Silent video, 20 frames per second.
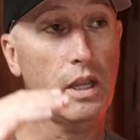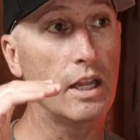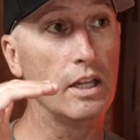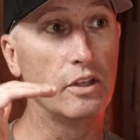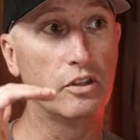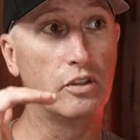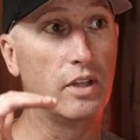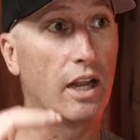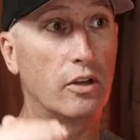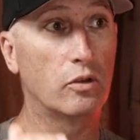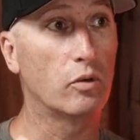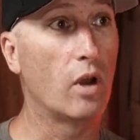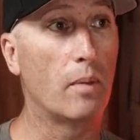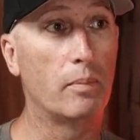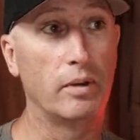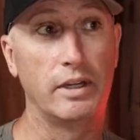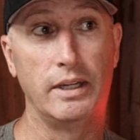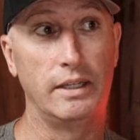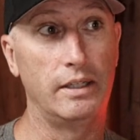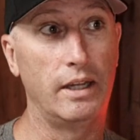it's not
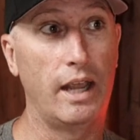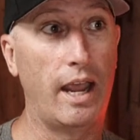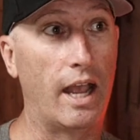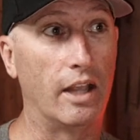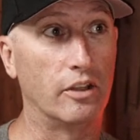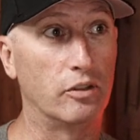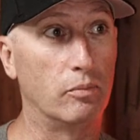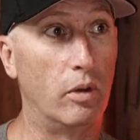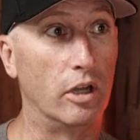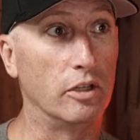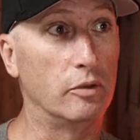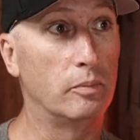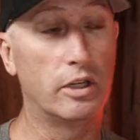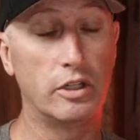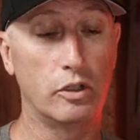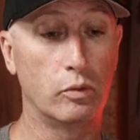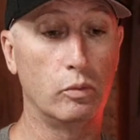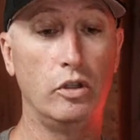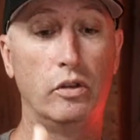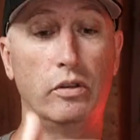dropping it as much.
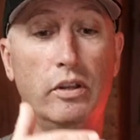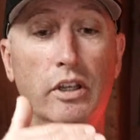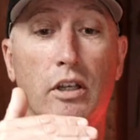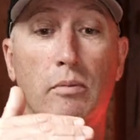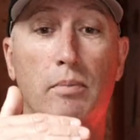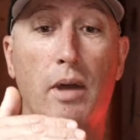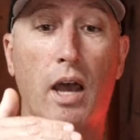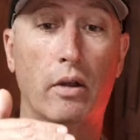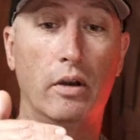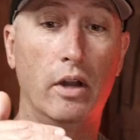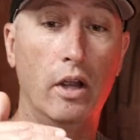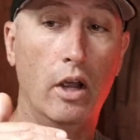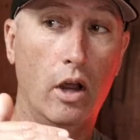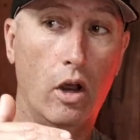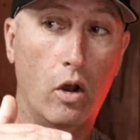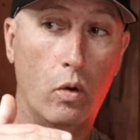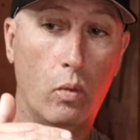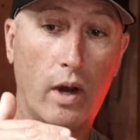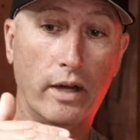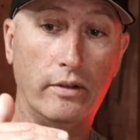Because when you think about
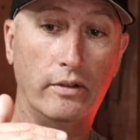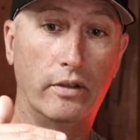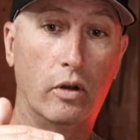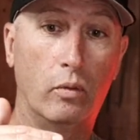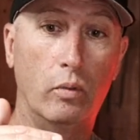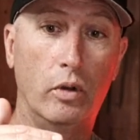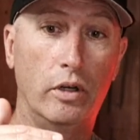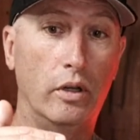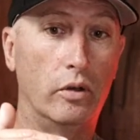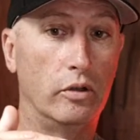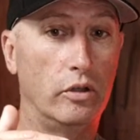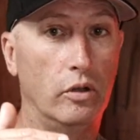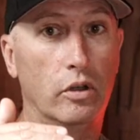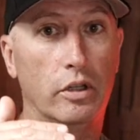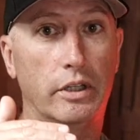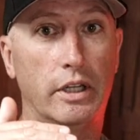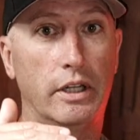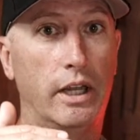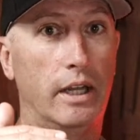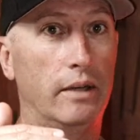a whitetail window, you're
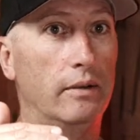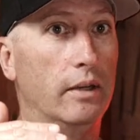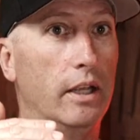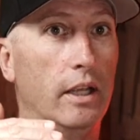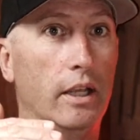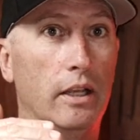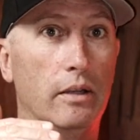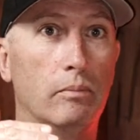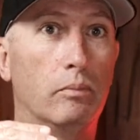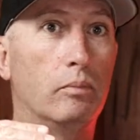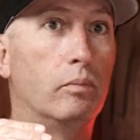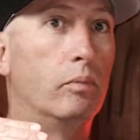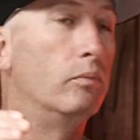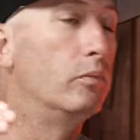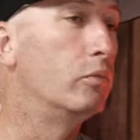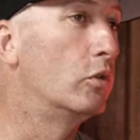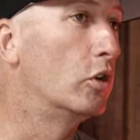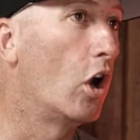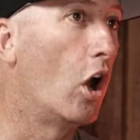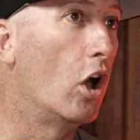looking at,
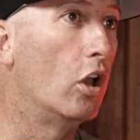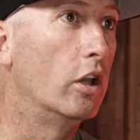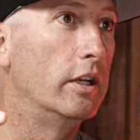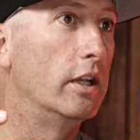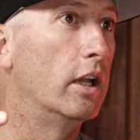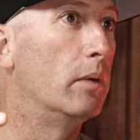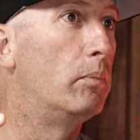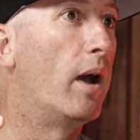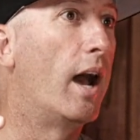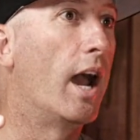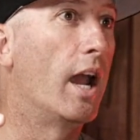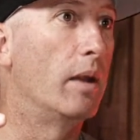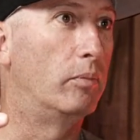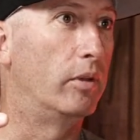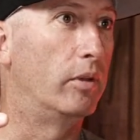call it a pie